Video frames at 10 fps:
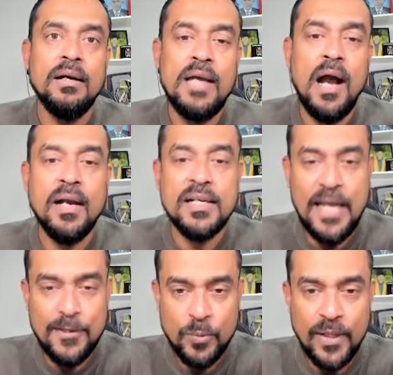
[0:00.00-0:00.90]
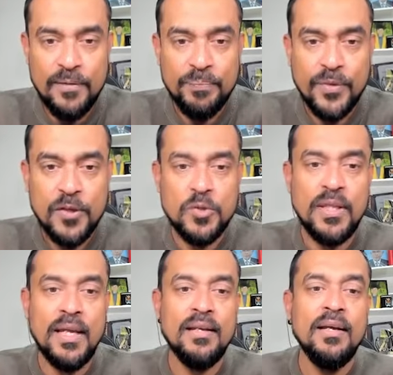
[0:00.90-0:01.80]
targets as well.
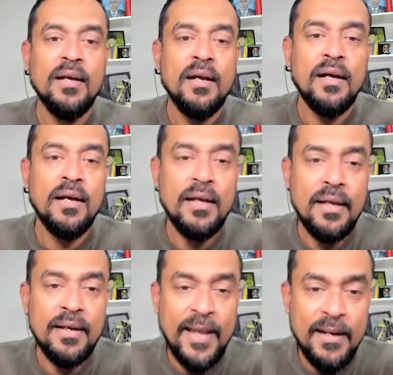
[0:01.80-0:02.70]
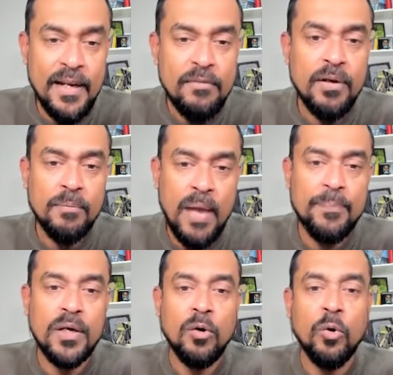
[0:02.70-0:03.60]
So then in
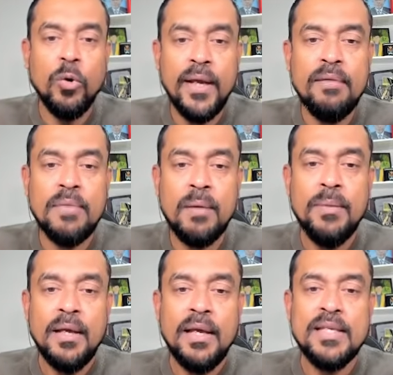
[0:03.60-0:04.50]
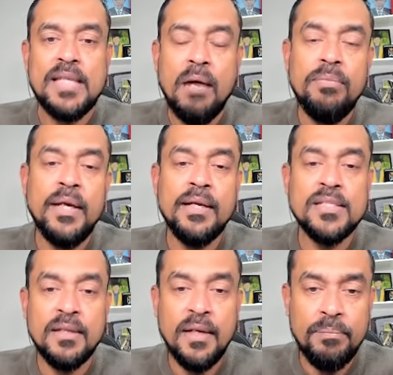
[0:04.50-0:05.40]
NetworkMapper or Nmap is
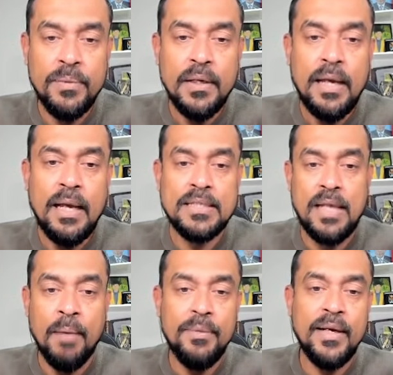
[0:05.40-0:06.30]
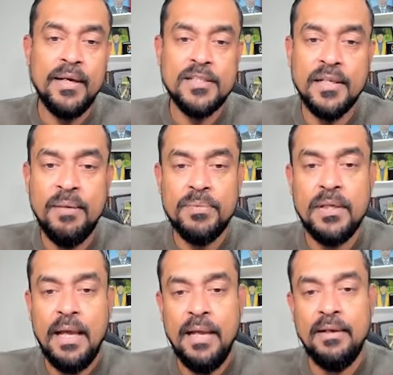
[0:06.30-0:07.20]
updated script, has updated
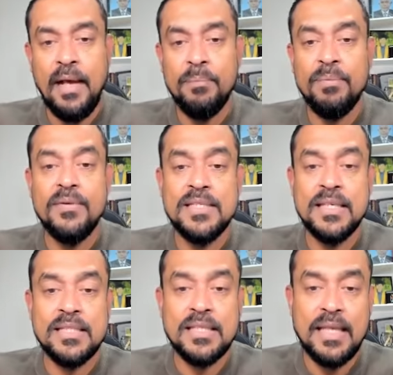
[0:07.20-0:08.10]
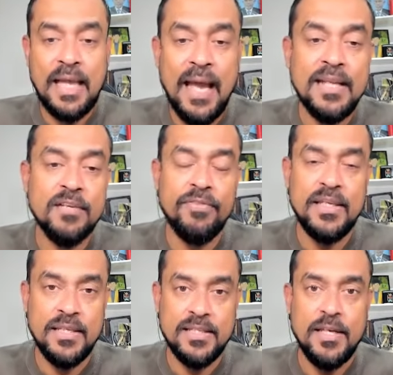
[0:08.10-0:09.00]
script and IPv6 scanning
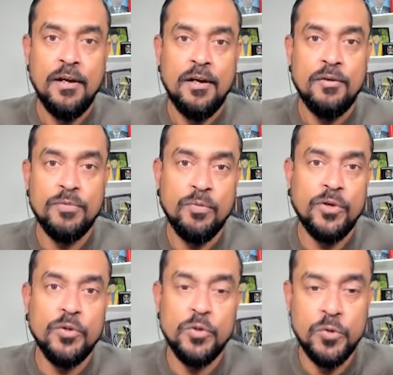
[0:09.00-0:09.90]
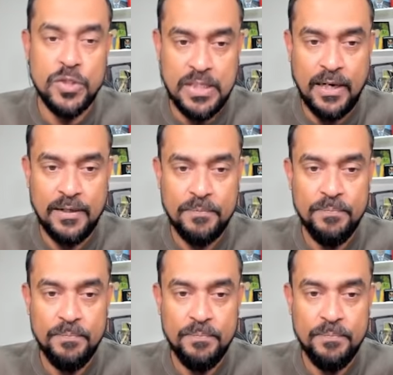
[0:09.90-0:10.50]
features for you to start.